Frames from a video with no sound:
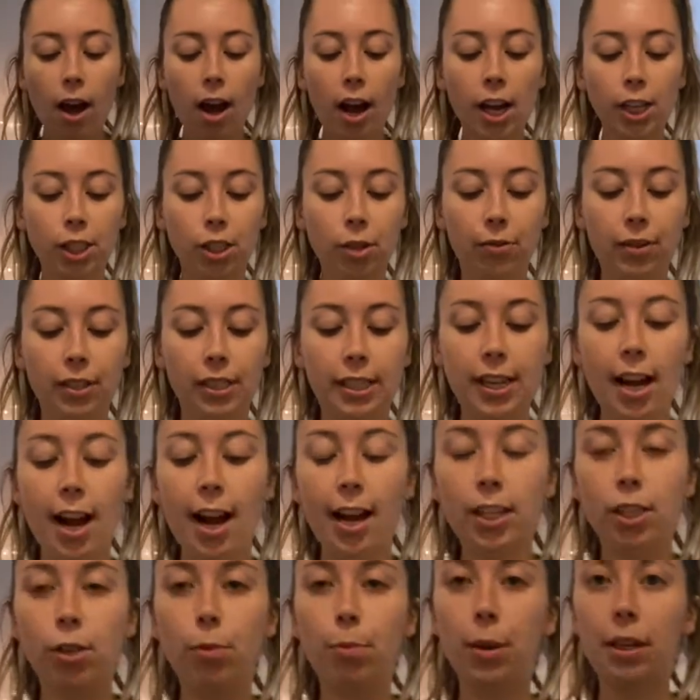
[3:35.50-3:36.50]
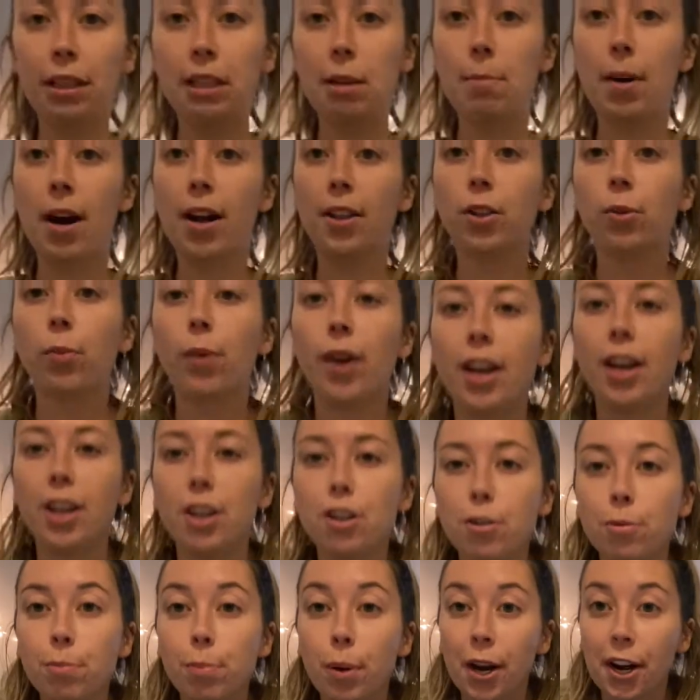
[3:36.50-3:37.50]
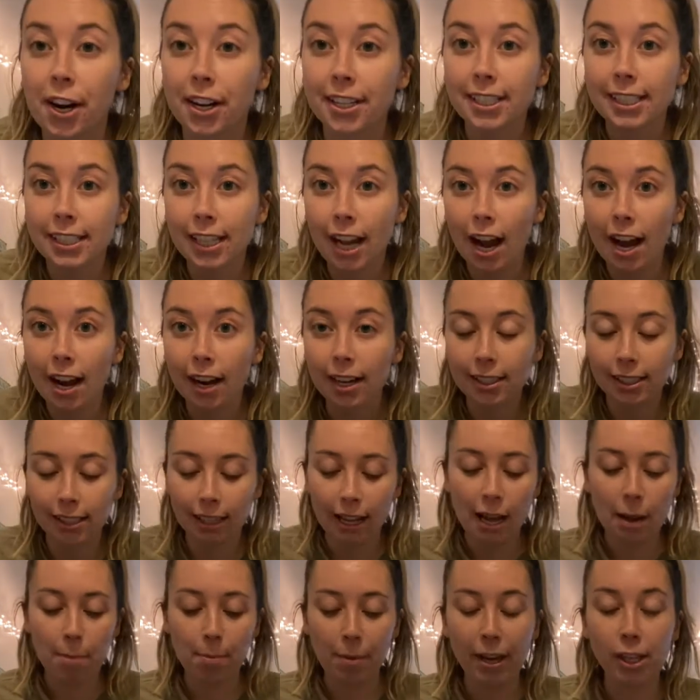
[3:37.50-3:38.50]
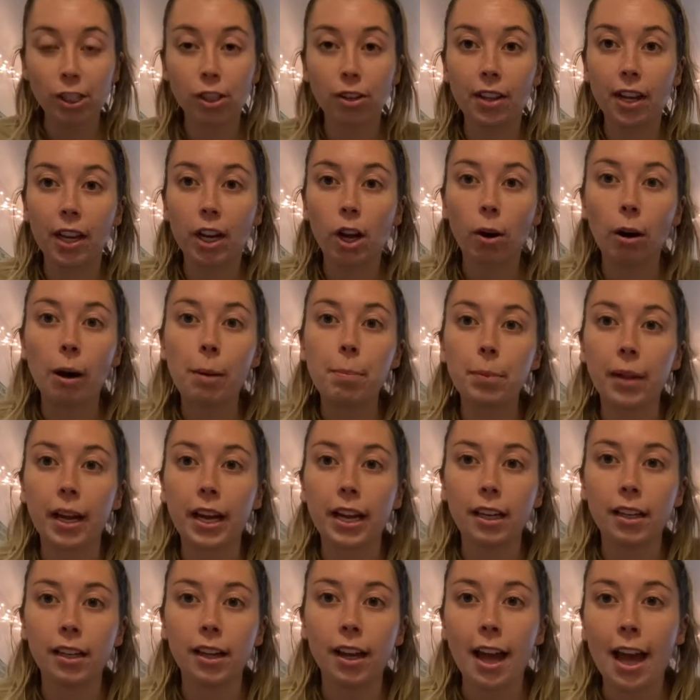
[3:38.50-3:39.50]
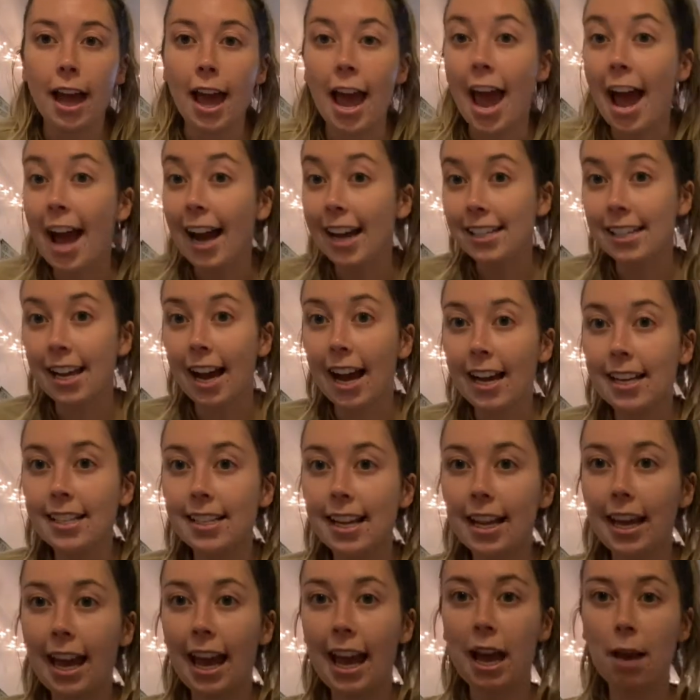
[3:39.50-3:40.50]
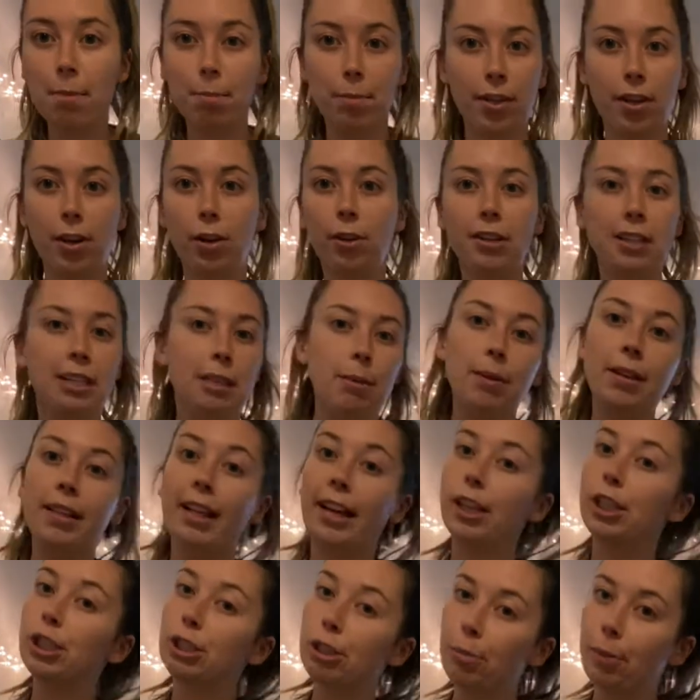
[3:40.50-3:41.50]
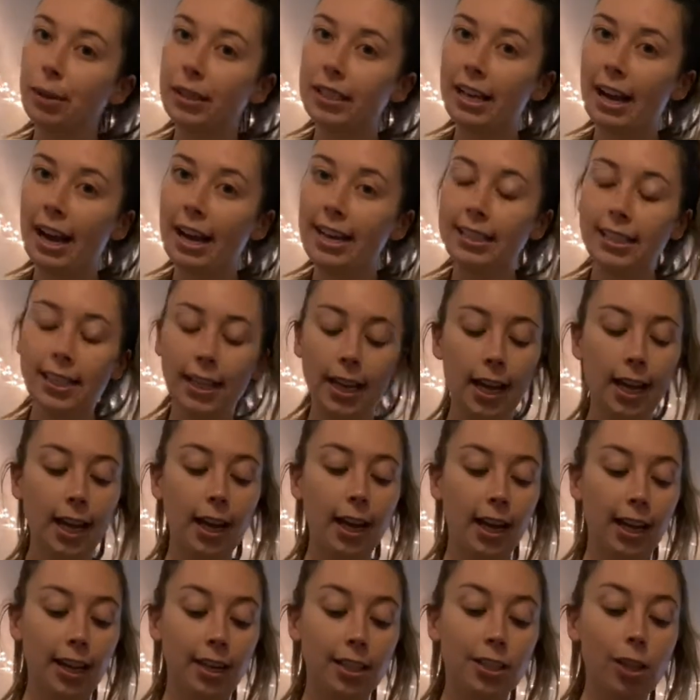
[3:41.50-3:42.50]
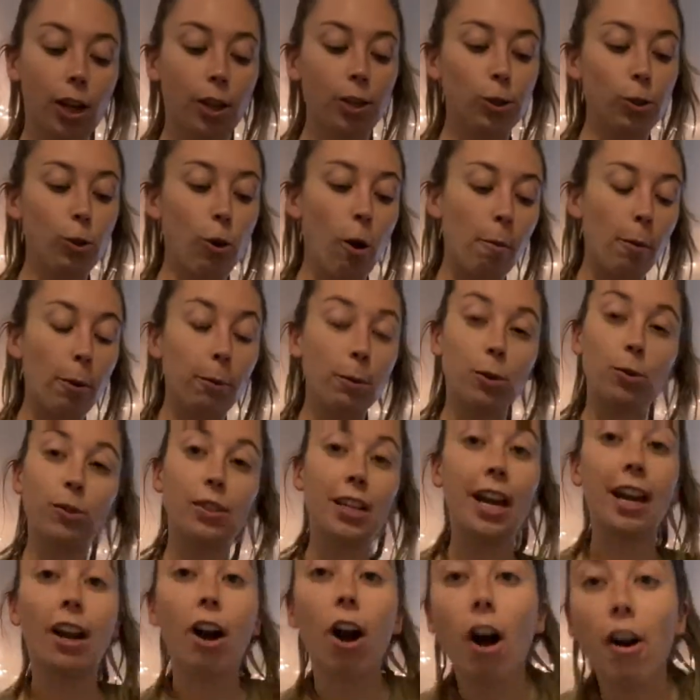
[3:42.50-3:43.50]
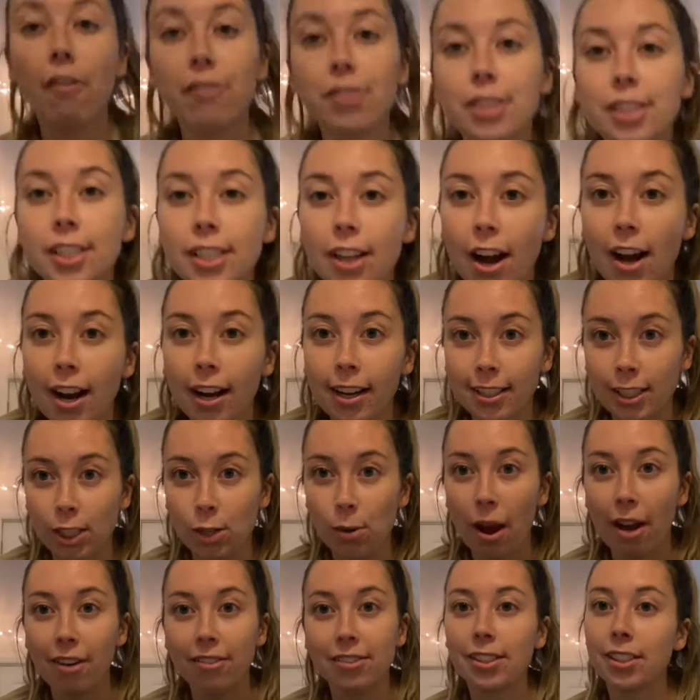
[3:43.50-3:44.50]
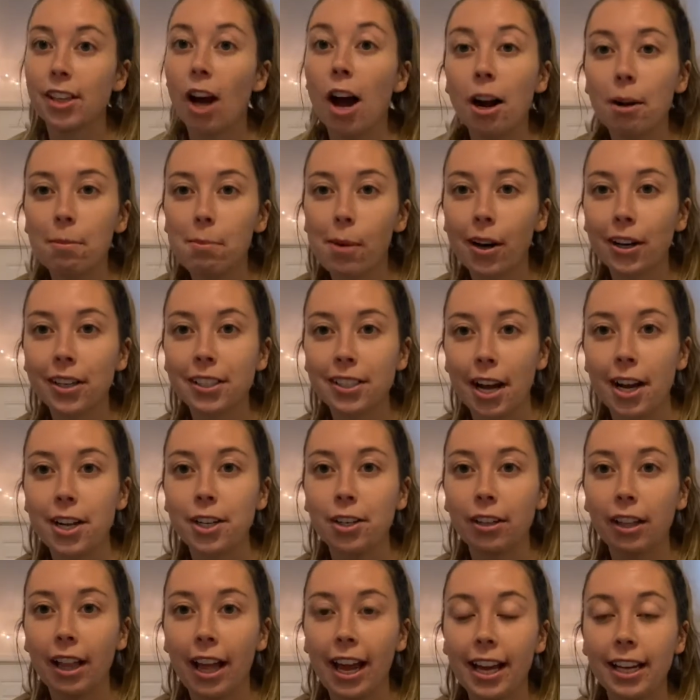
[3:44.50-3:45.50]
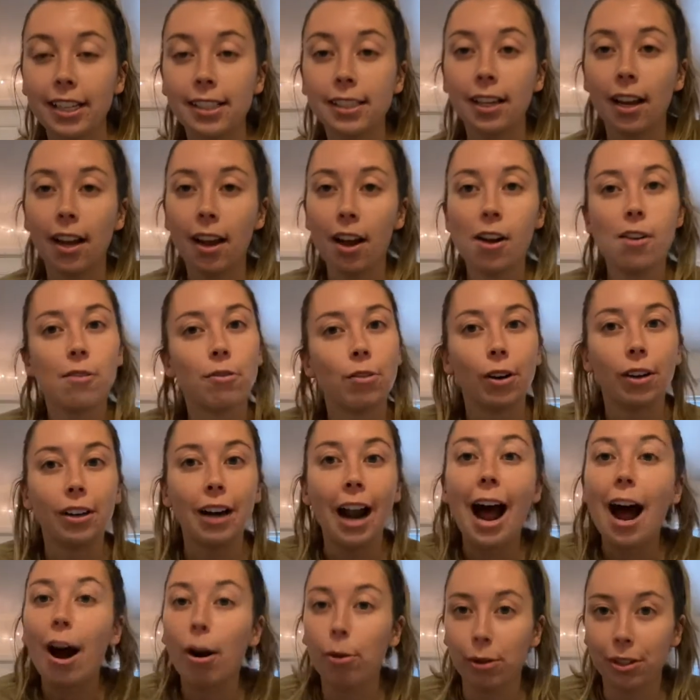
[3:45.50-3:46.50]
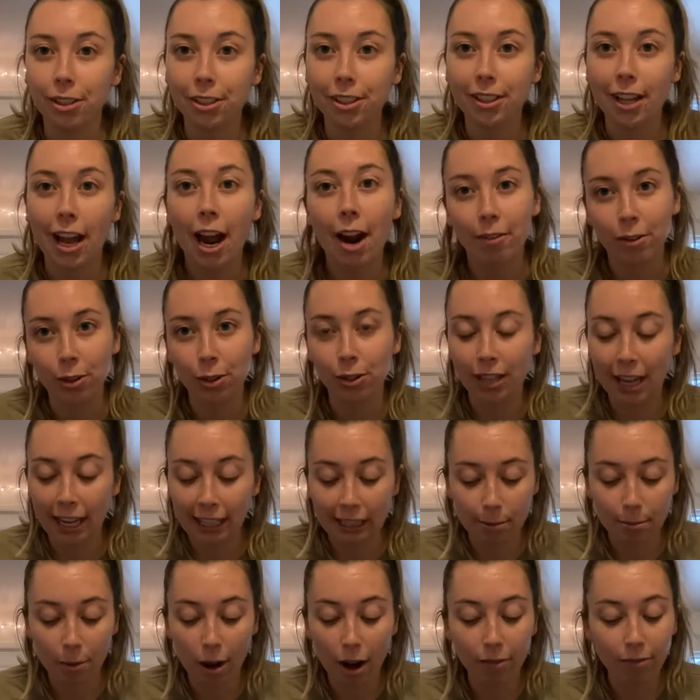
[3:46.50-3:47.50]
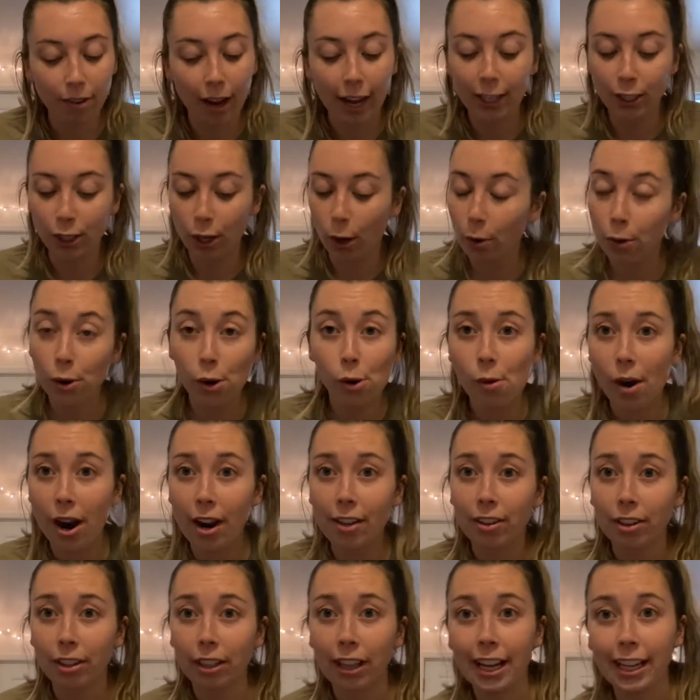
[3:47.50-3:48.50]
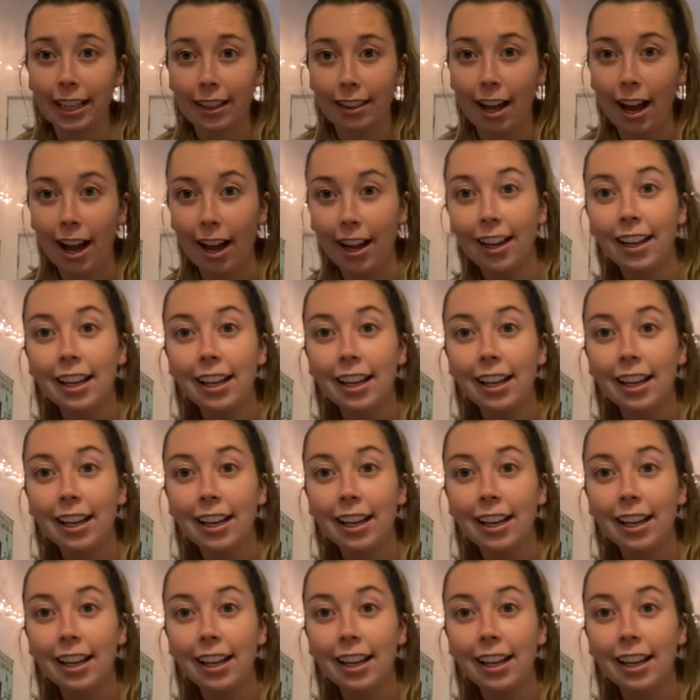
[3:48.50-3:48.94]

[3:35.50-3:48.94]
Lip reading: So for socks, you put them on the way you put on socks. Make sure they go up like as high as they can, but they don't need to be like super tight. It is also normal when you take off your socks to have sock marks on your legs for hours after you take them off. I don't know why they're like that,